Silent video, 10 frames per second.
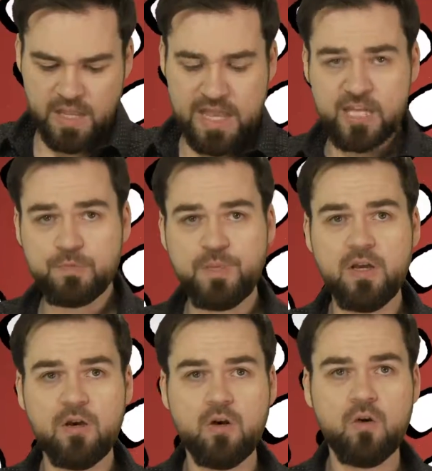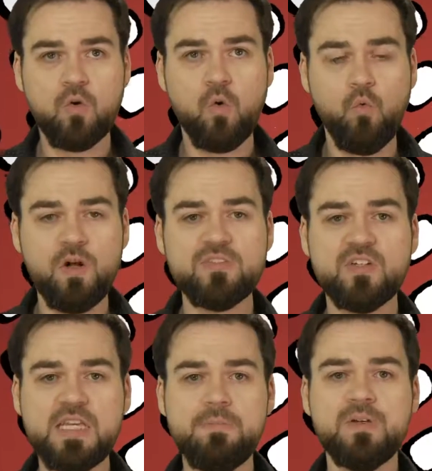HBO wants
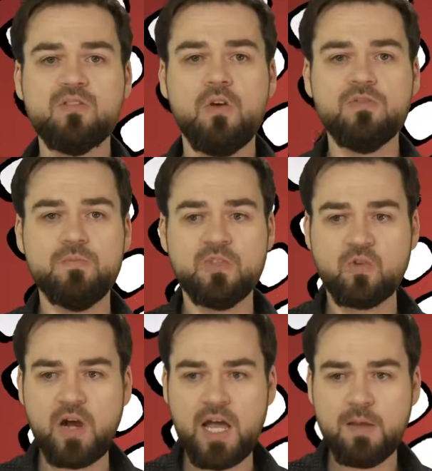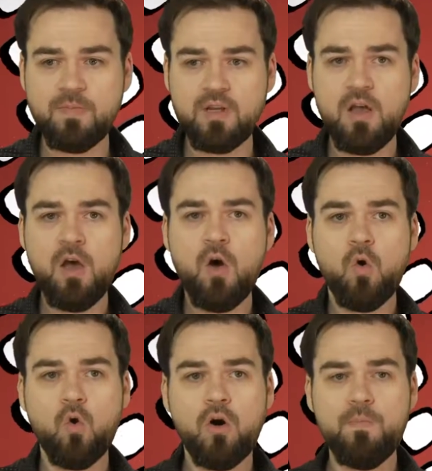to keep us all subscribed,
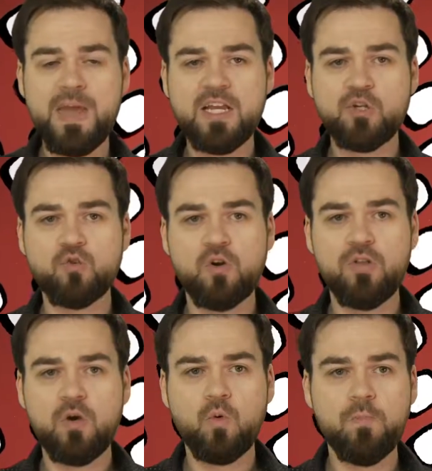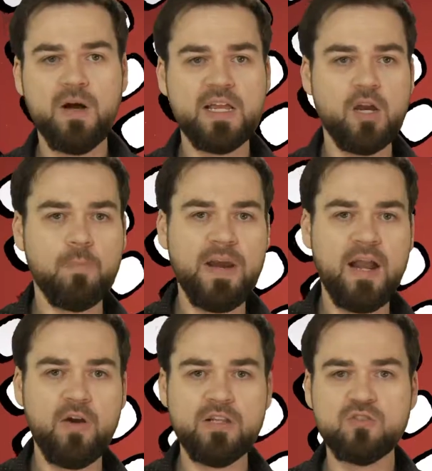or make sure that we're bugging our
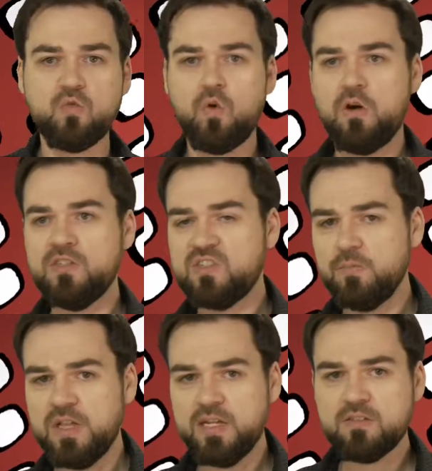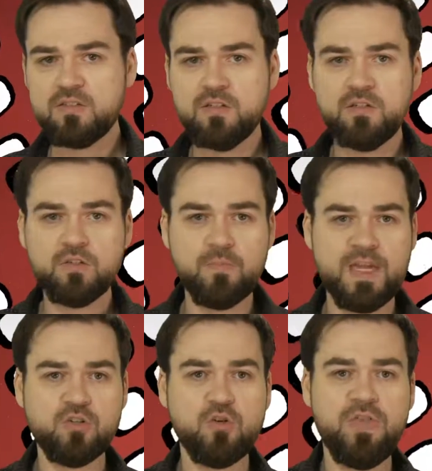parents or our siblings to
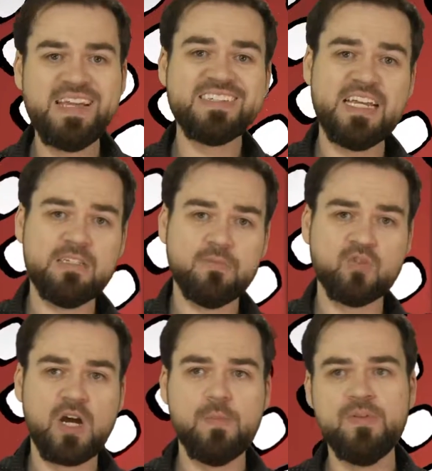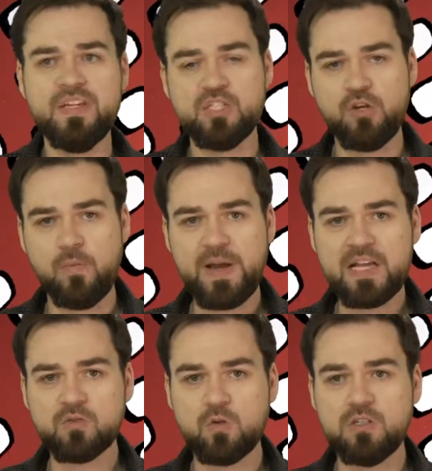make sure they stay subscribed and they share their
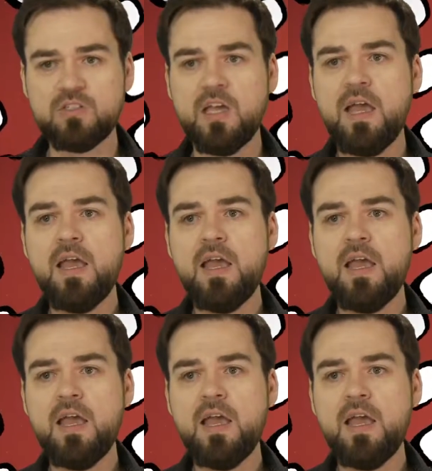passwords.